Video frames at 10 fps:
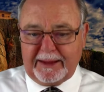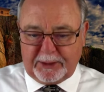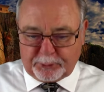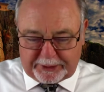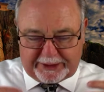
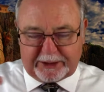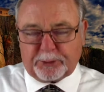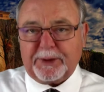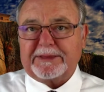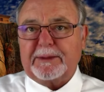And we're here
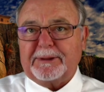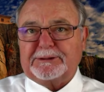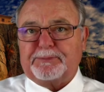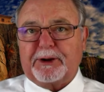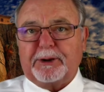with him as
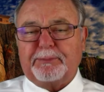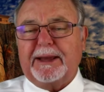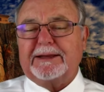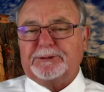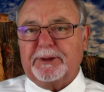spirit
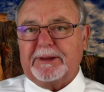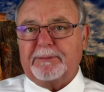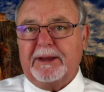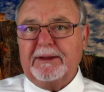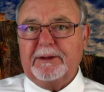beings with him,
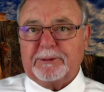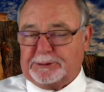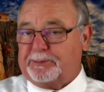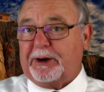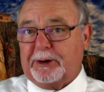with
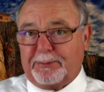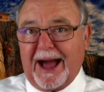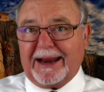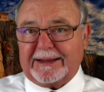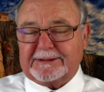spirit
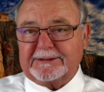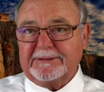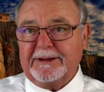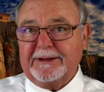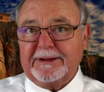bodies.
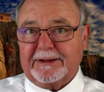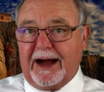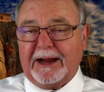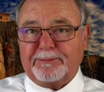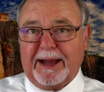
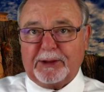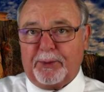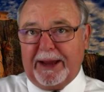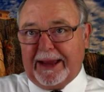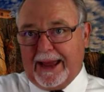God, by the
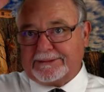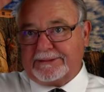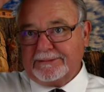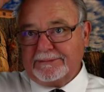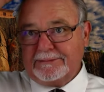way, has,
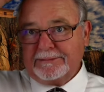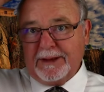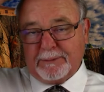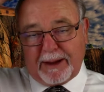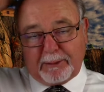
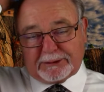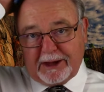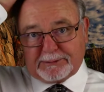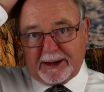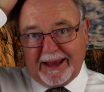the Bible
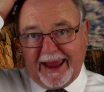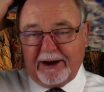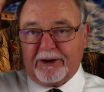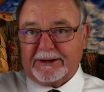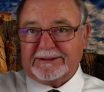talks about a
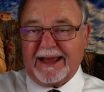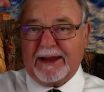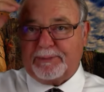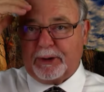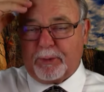hair on his
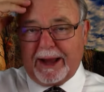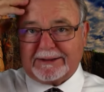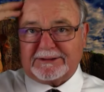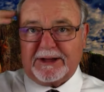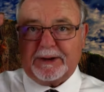head being white
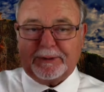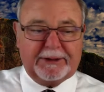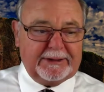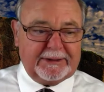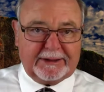as snow.
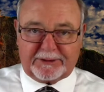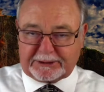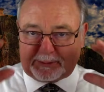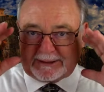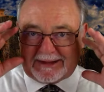It
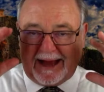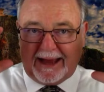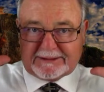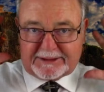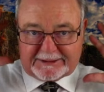talks about his
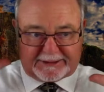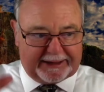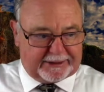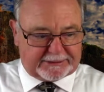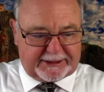eyes and his
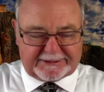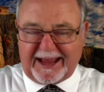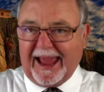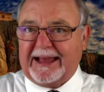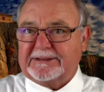ears and his
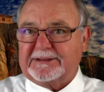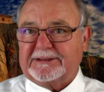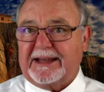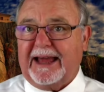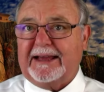hands,
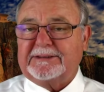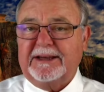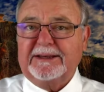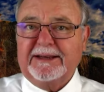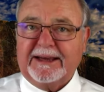his legs,
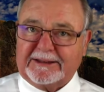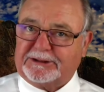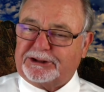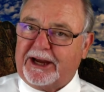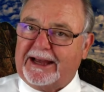his
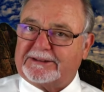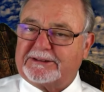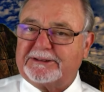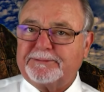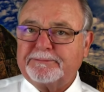
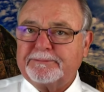chest.